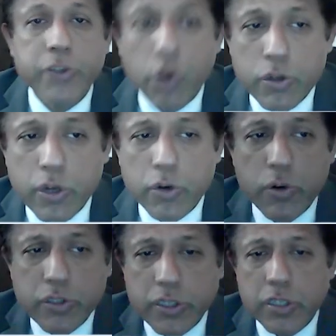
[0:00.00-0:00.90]

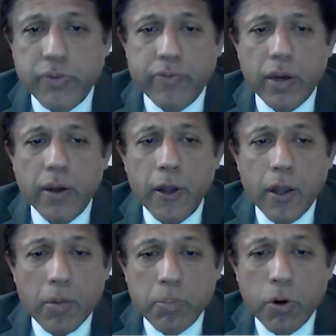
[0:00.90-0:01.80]
Neurosarcoidosis is one of the
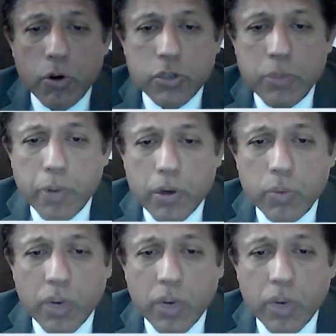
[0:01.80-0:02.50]
most important